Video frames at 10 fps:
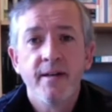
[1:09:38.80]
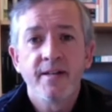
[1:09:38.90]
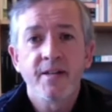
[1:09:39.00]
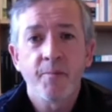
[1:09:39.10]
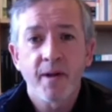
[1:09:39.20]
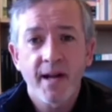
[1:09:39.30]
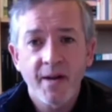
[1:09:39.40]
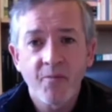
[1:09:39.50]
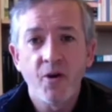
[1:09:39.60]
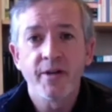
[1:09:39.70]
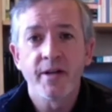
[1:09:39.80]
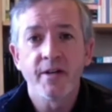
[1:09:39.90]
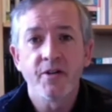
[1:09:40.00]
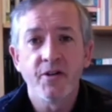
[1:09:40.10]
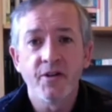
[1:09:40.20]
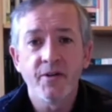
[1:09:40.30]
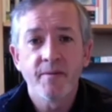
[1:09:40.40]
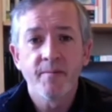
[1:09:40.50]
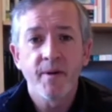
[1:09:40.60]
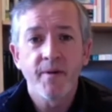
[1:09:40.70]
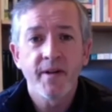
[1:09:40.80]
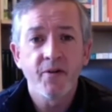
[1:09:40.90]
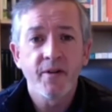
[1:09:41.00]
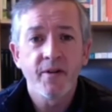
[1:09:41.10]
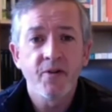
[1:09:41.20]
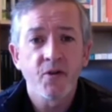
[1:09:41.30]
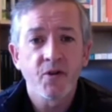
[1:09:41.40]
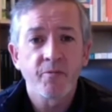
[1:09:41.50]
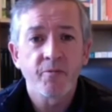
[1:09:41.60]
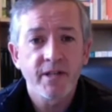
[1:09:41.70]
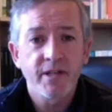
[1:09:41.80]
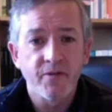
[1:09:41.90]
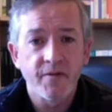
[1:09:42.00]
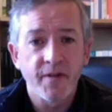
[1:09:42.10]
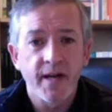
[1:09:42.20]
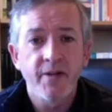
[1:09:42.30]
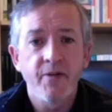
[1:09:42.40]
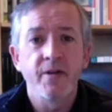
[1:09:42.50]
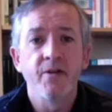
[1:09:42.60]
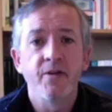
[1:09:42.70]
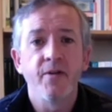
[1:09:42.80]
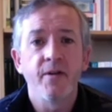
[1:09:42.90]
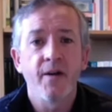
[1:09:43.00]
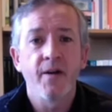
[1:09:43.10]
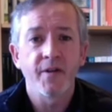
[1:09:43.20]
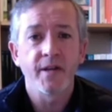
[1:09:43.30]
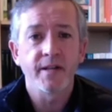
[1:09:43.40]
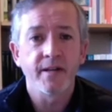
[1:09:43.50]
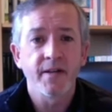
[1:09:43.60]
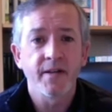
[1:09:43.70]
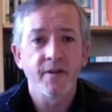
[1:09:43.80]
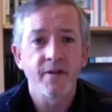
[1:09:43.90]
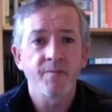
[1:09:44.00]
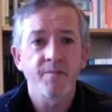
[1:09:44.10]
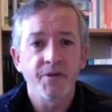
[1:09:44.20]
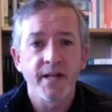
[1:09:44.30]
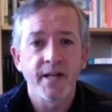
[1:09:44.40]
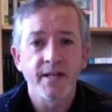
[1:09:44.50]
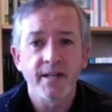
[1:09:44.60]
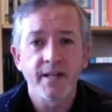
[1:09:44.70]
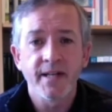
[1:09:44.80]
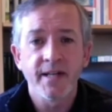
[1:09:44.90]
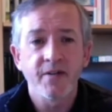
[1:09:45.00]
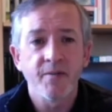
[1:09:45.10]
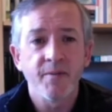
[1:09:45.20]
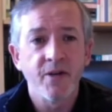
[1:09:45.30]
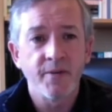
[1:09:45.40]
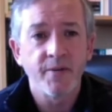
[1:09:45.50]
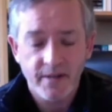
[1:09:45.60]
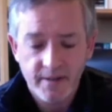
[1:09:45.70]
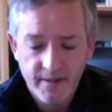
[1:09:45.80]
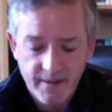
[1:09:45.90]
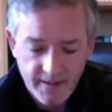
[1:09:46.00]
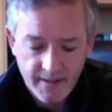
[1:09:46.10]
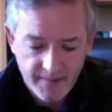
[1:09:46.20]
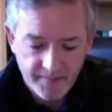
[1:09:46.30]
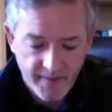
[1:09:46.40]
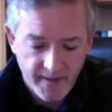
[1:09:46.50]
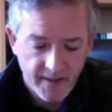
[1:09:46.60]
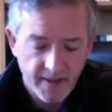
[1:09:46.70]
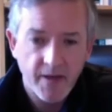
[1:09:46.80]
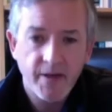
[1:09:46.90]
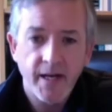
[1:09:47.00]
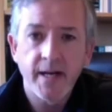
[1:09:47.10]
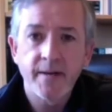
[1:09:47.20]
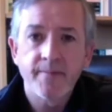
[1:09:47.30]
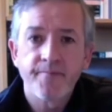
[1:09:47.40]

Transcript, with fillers: So you plan what you're going to do, but then you're, you're not a prisoner of that. You can do other things that are different and spontaneous in the heat of the moment. Okay.